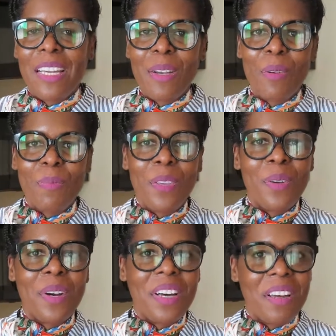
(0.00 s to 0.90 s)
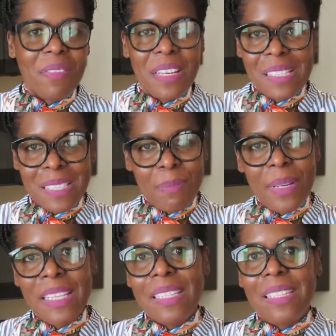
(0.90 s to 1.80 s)
I hope you are having a
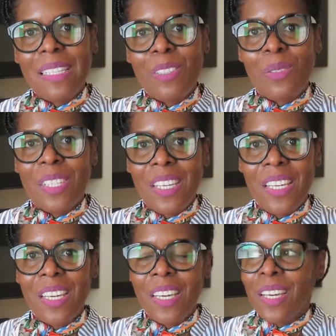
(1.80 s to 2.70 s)
splendid day today.